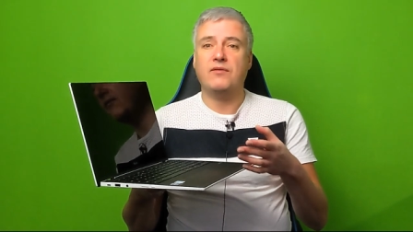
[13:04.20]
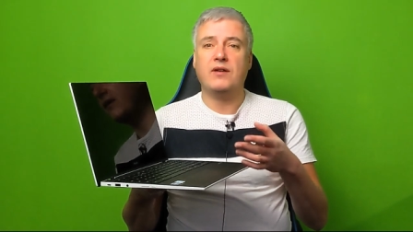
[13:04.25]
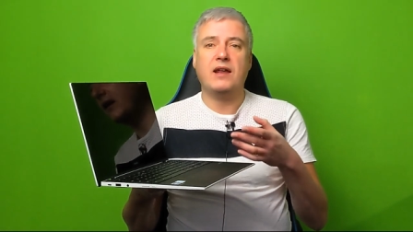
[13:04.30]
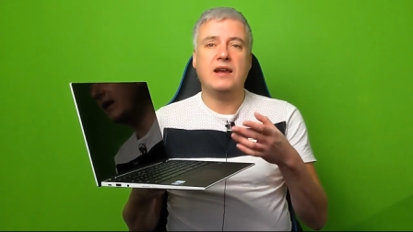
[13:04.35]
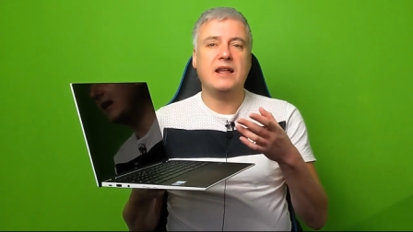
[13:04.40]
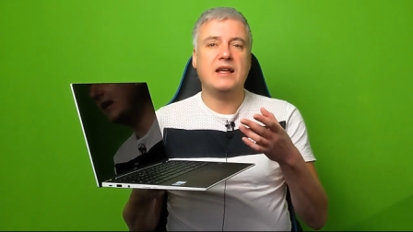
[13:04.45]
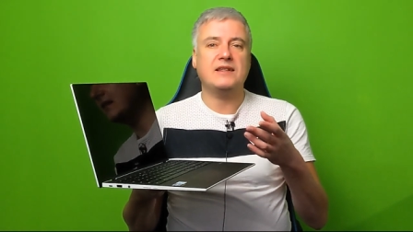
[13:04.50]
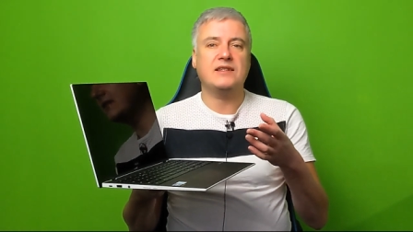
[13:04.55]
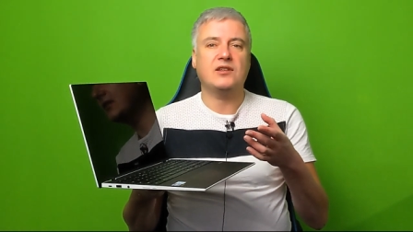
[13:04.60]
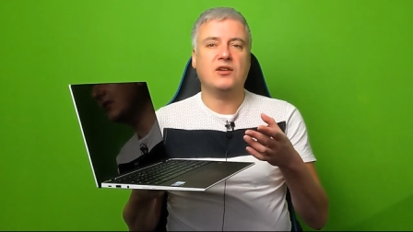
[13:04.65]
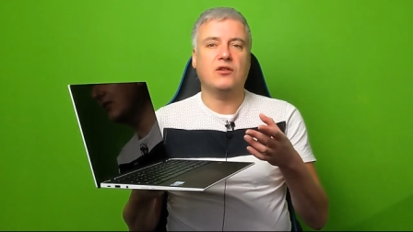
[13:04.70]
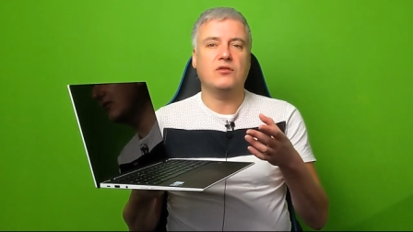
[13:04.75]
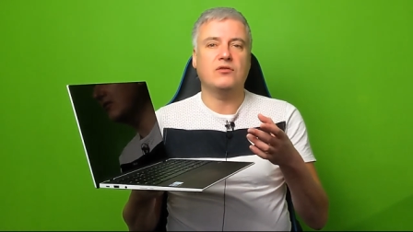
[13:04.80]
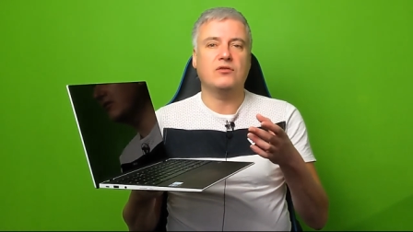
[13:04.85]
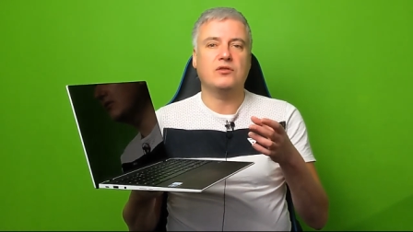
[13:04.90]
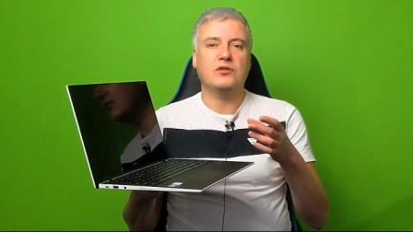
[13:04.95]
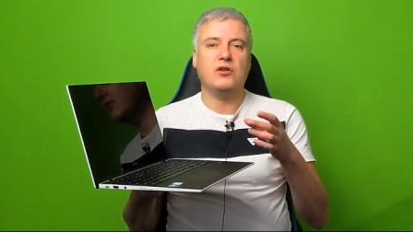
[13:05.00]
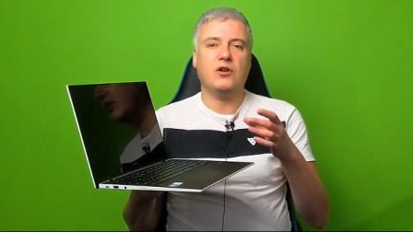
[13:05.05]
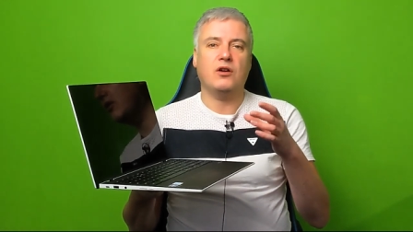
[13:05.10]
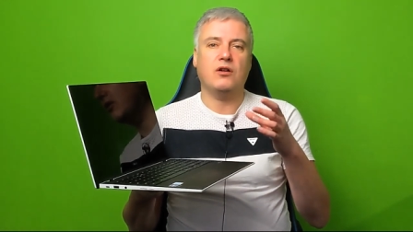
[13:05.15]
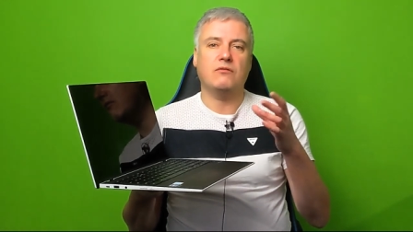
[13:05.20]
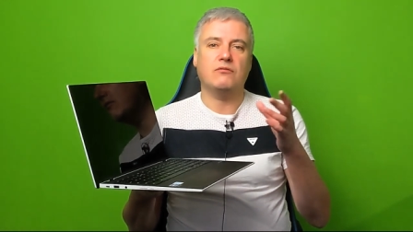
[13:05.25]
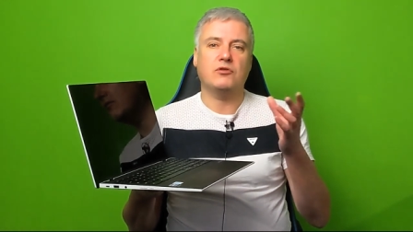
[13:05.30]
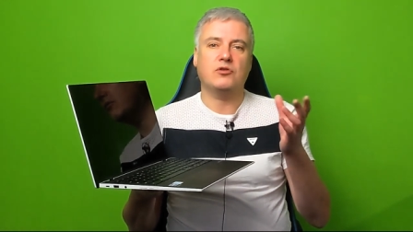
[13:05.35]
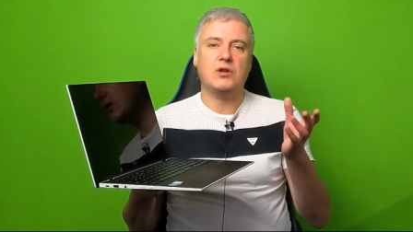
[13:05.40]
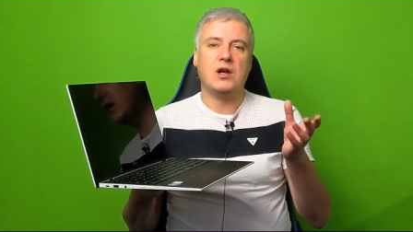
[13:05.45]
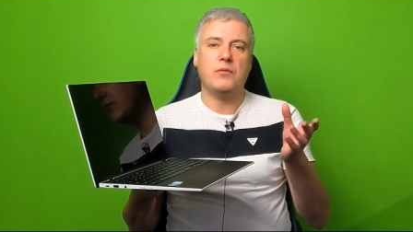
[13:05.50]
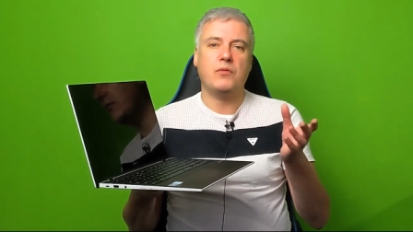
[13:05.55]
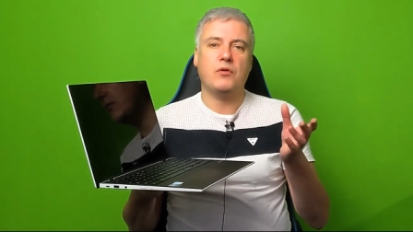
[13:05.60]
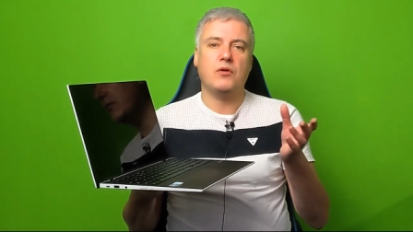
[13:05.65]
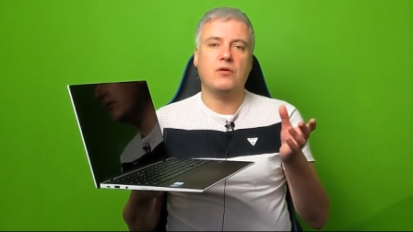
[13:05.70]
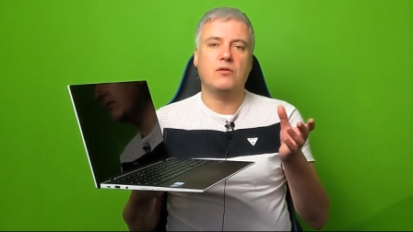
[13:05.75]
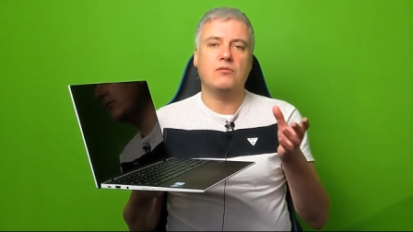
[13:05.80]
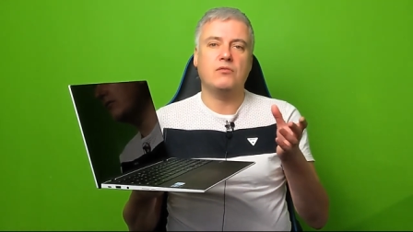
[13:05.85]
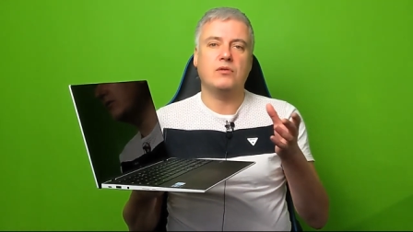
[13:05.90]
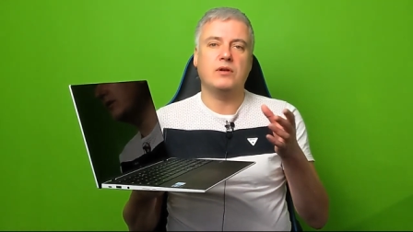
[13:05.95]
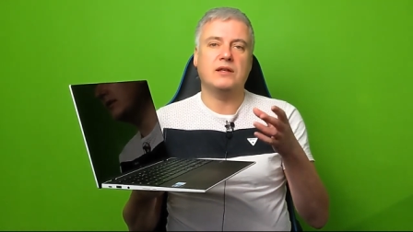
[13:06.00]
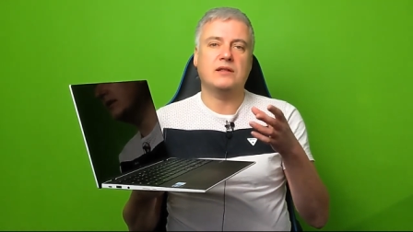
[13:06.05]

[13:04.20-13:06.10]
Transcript: and that song's got treble,